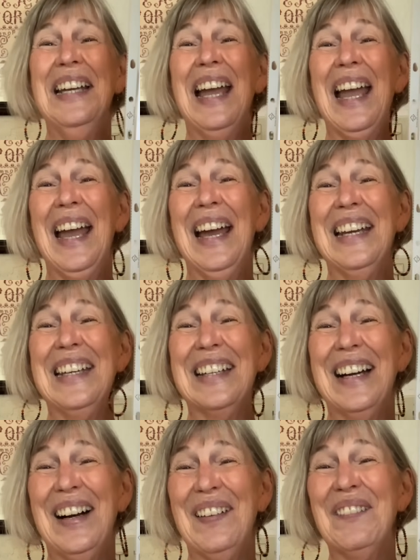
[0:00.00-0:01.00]
And
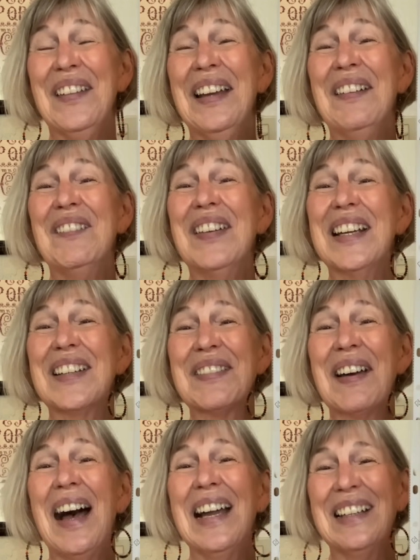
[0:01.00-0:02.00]
because
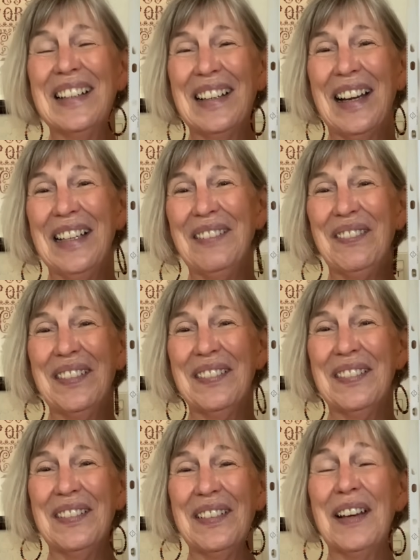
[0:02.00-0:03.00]
I
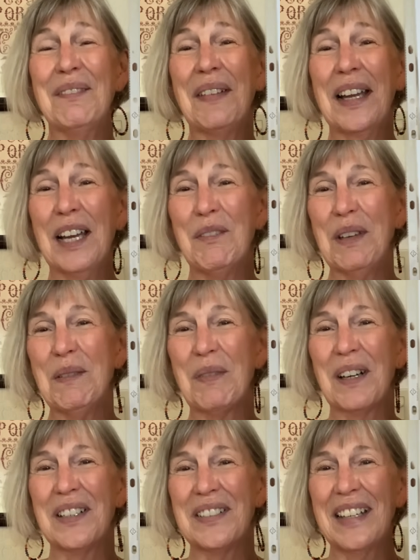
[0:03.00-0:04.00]
love my
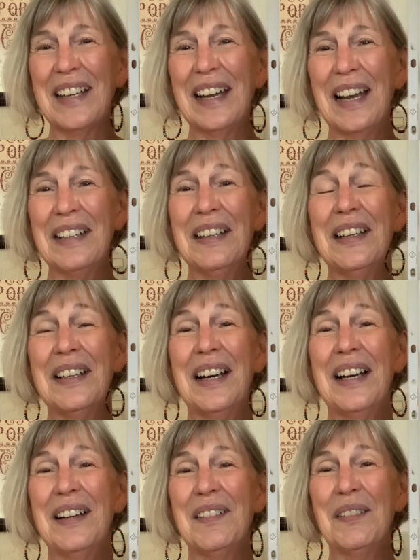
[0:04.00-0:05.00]
hummingbirds, and I
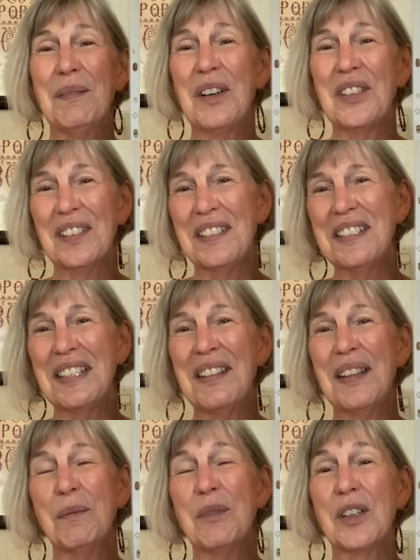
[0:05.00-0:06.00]
mostly see
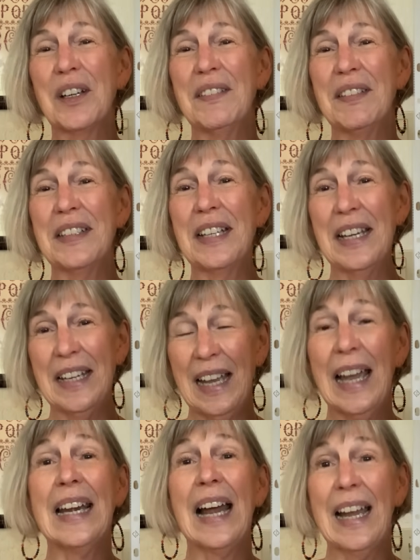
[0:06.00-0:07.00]
them during the day,
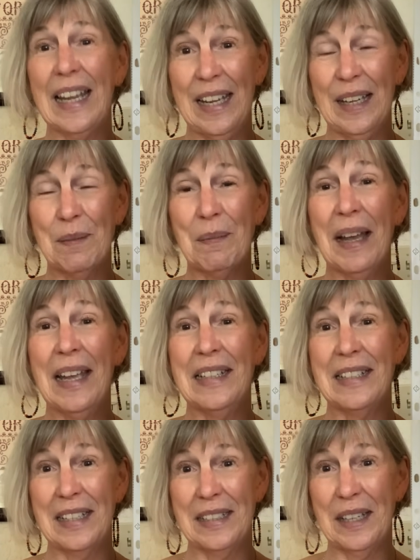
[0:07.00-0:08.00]
and I am a
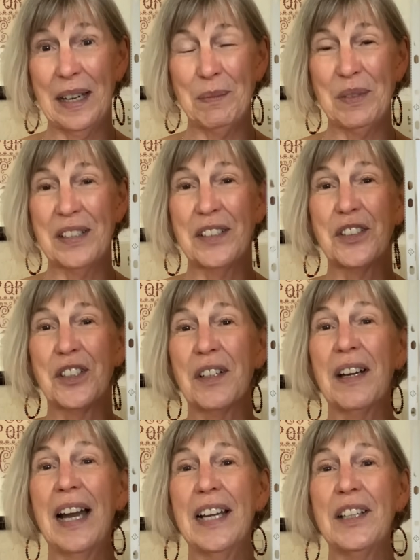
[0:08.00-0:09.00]
daytime stitcher.
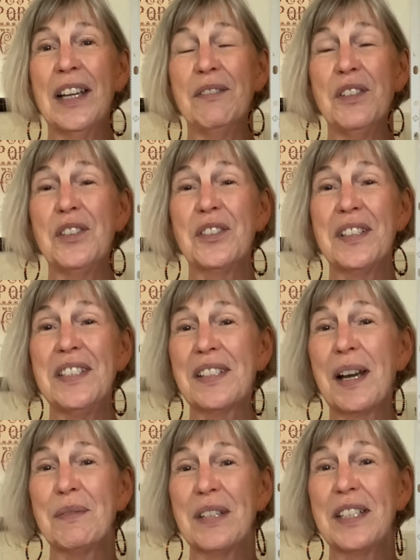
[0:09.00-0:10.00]
I have usually
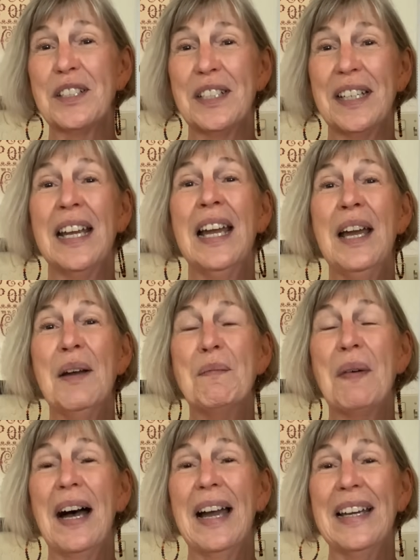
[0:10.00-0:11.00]
stopped stitching
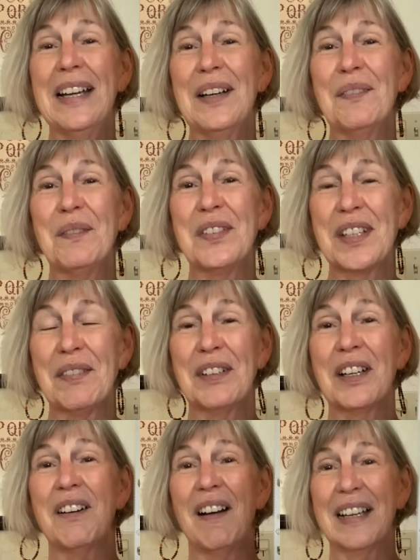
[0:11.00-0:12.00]
by 7
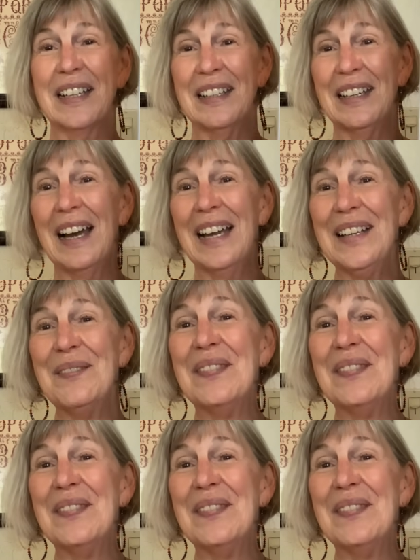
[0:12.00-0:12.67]
o'clock at night.